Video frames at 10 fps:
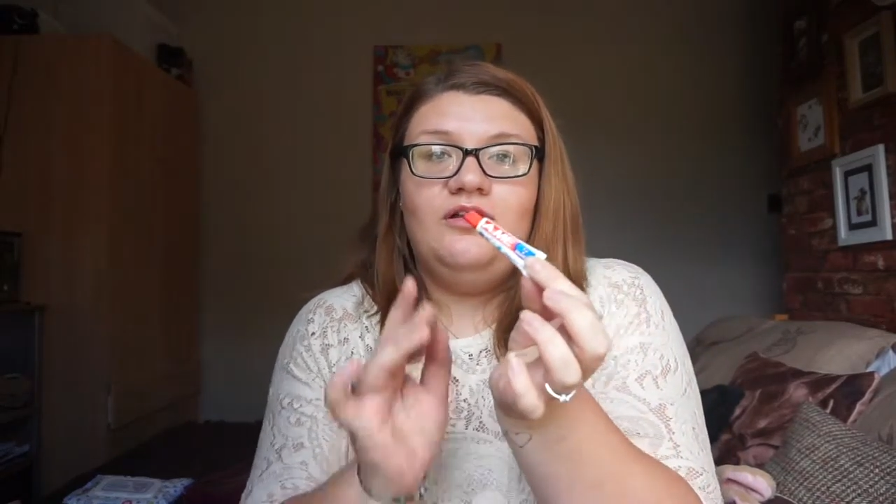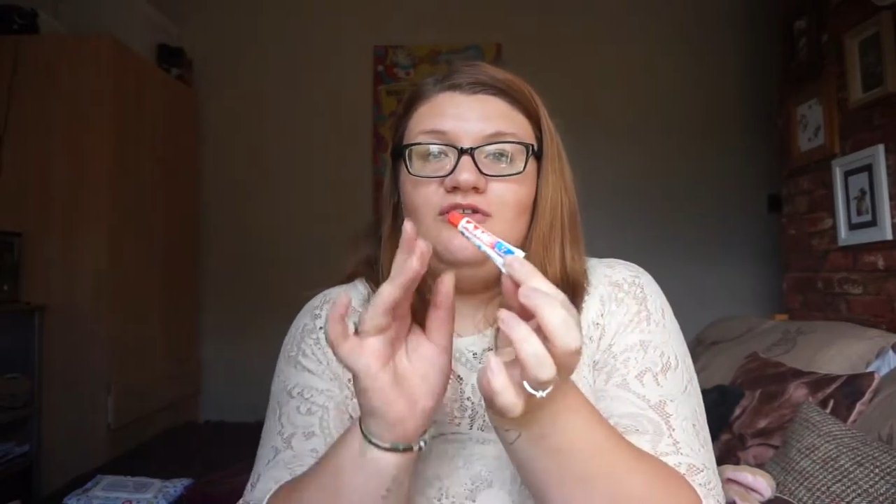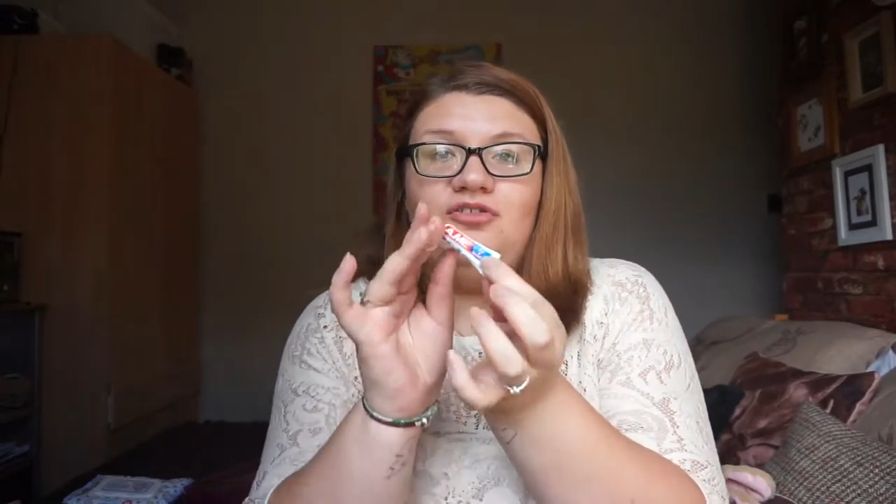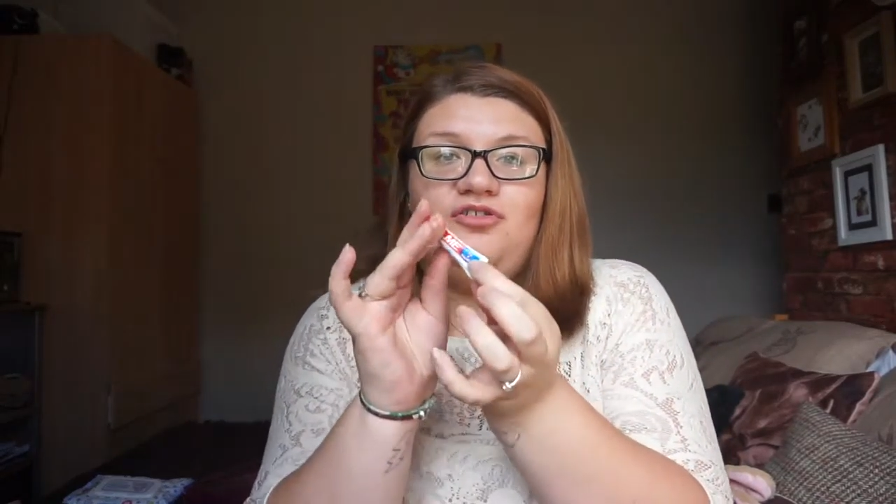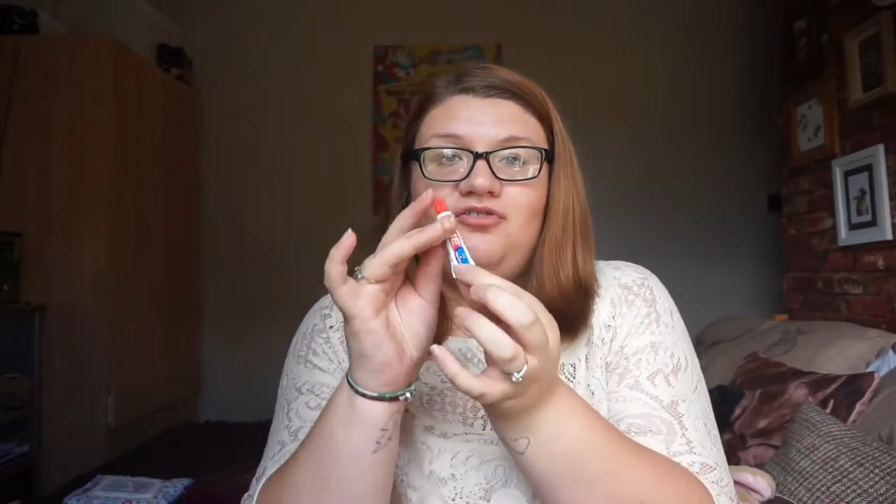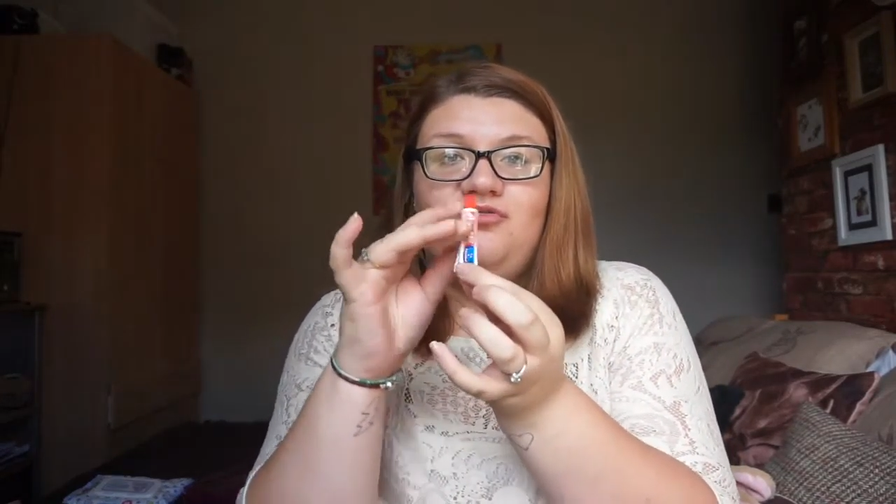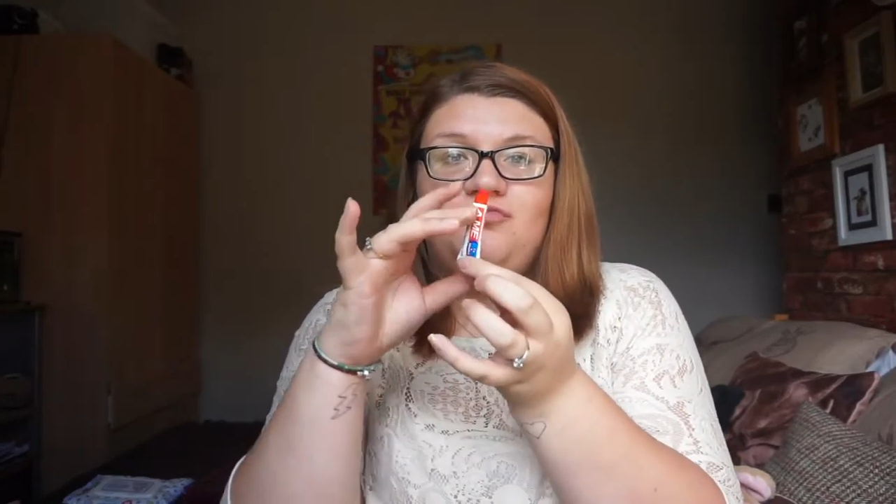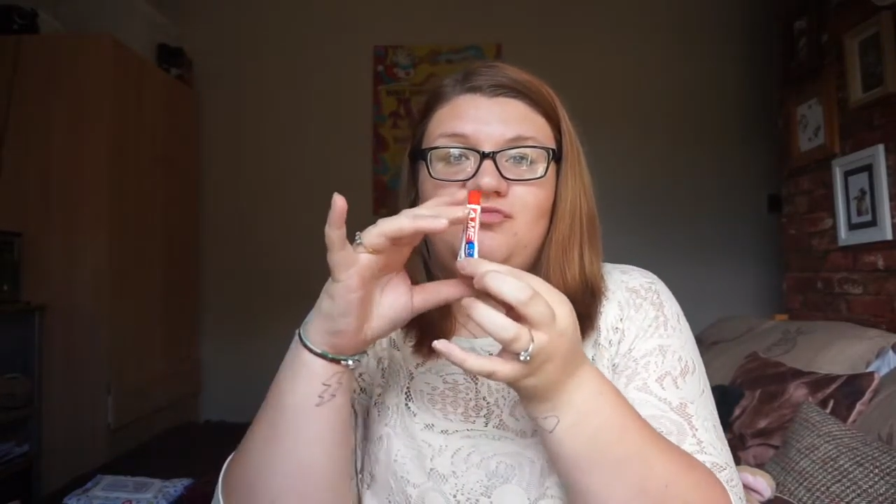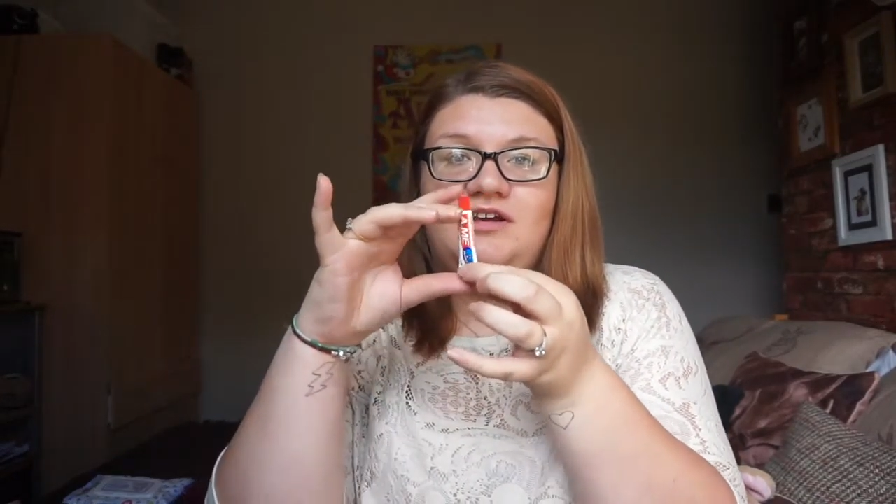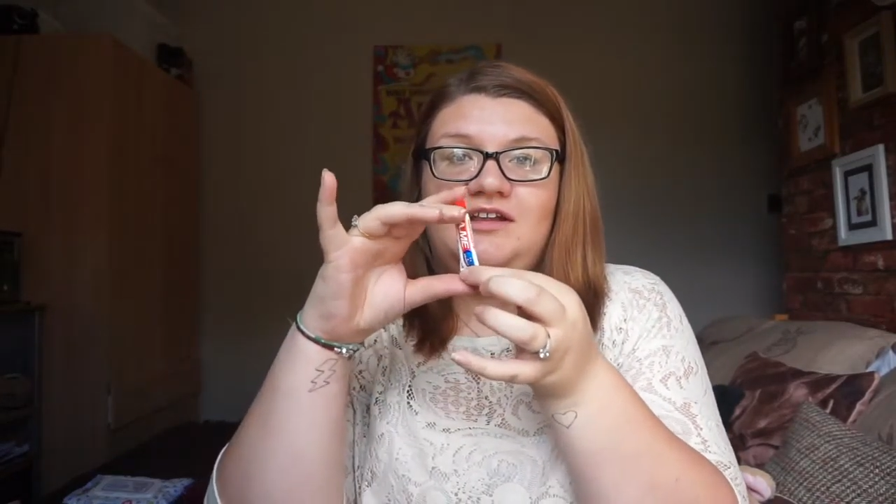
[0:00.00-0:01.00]
It's just
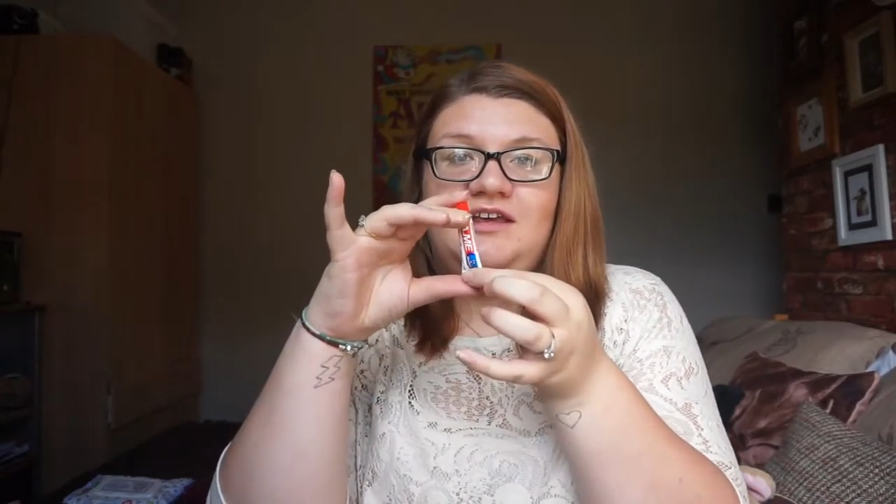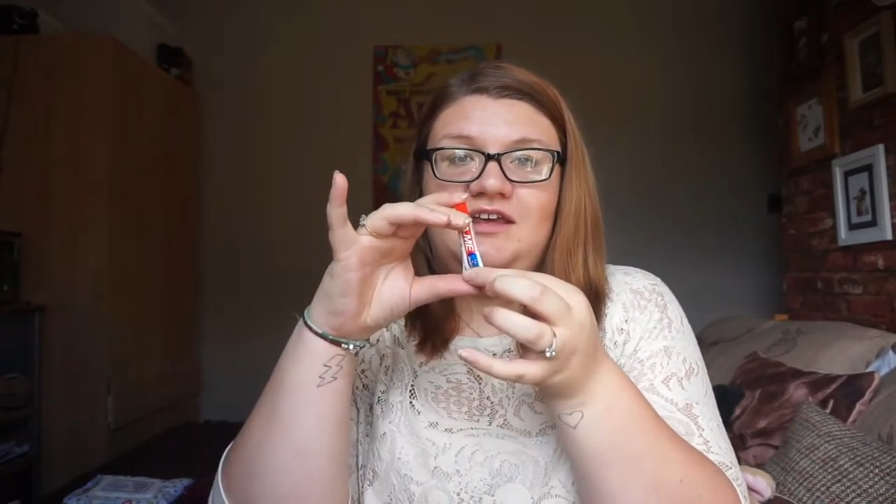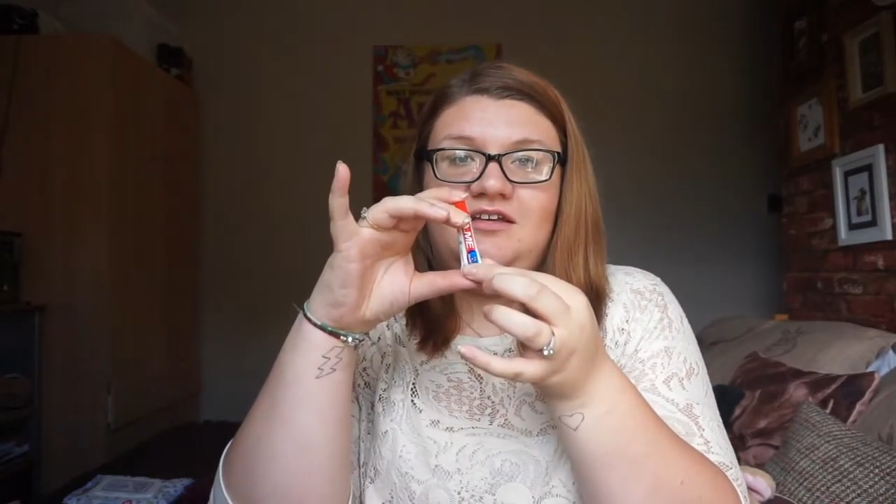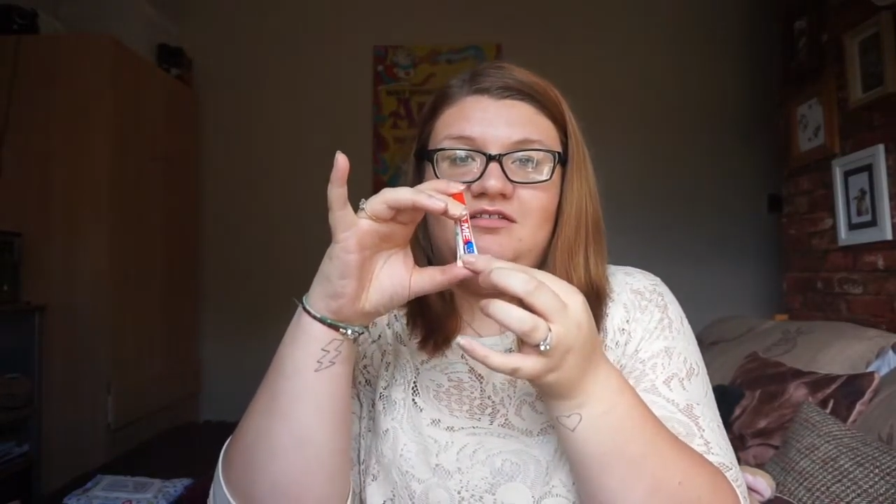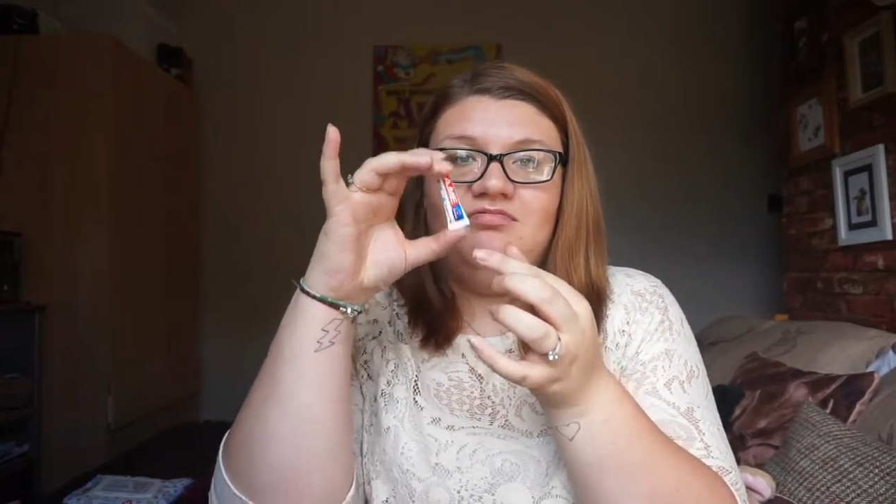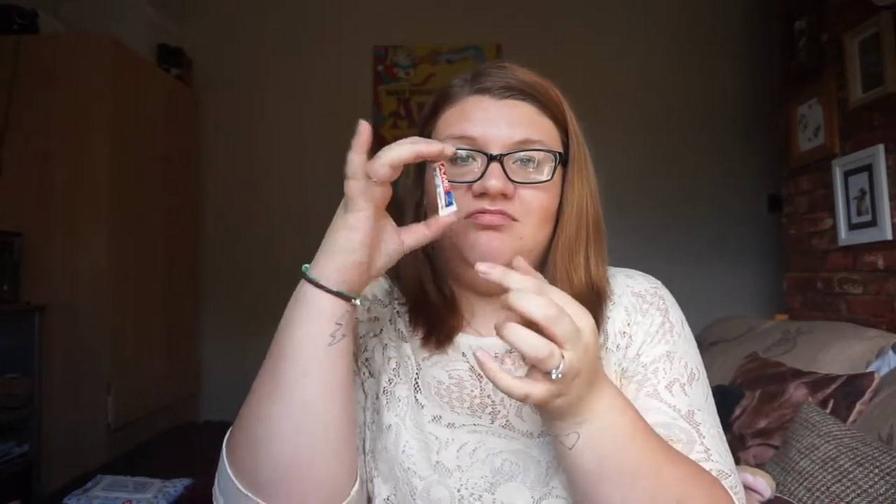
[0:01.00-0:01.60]
really